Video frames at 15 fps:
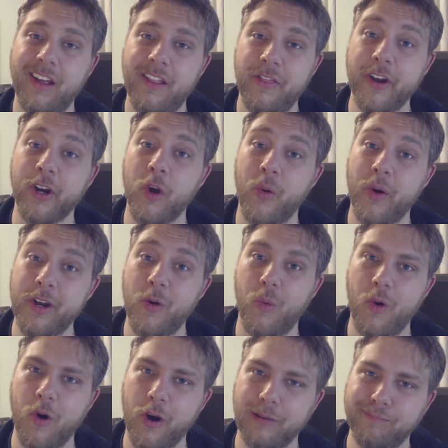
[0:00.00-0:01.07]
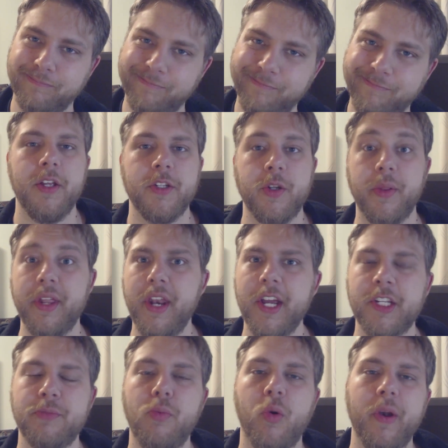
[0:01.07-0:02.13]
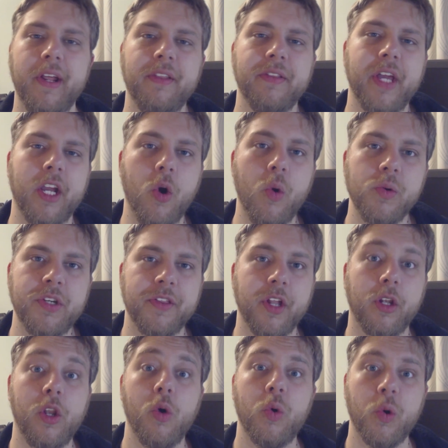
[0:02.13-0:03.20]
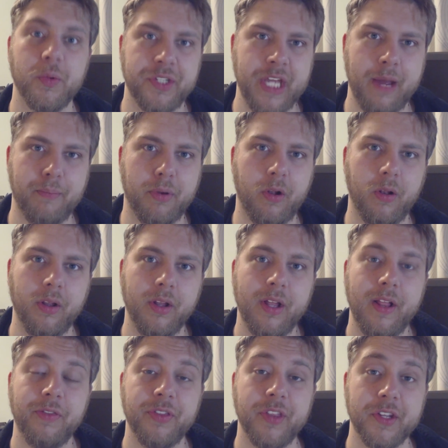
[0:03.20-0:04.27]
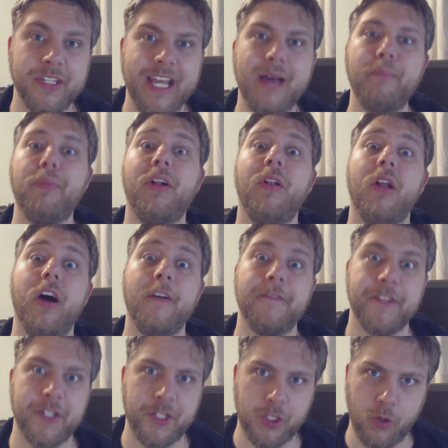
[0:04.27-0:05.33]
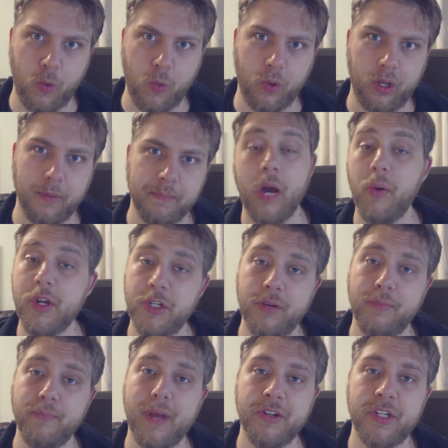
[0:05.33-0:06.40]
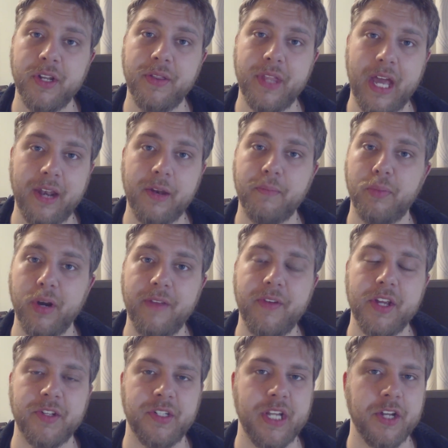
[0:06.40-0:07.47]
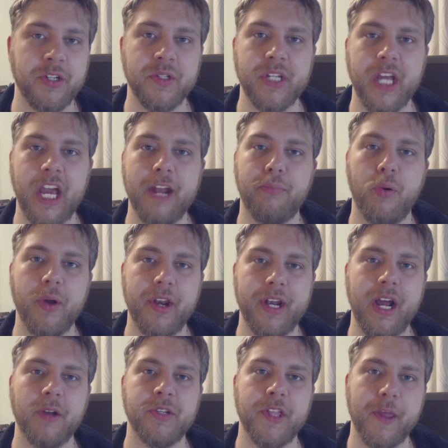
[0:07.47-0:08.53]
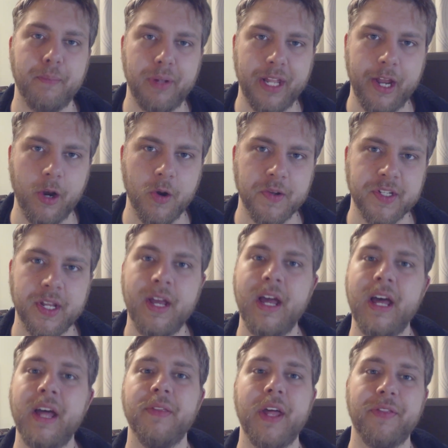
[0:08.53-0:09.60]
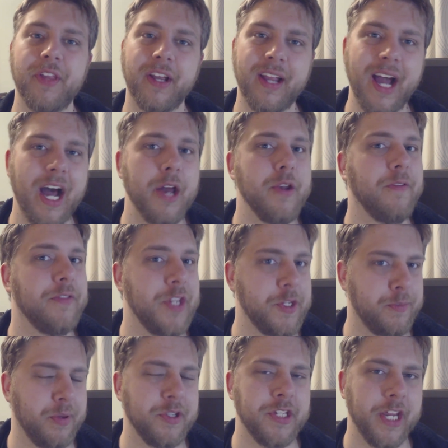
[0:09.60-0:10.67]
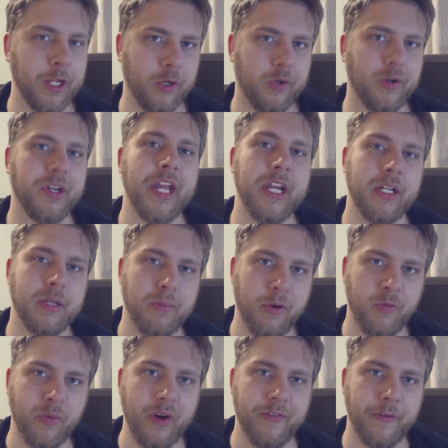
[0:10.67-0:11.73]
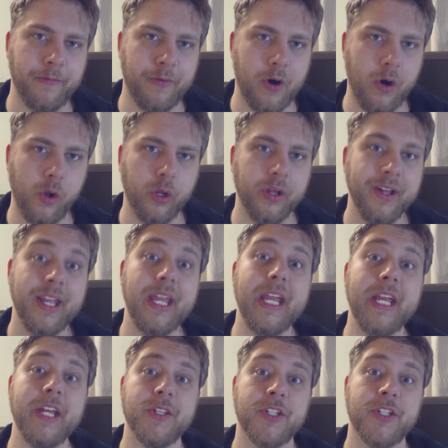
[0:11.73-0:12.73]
They're going to war. So the next morning they go to the local temple, the Temple of Soul. Now I should mention that in previous sessions I had pointed out to the players that the god of this particular kingdom of Riverfall is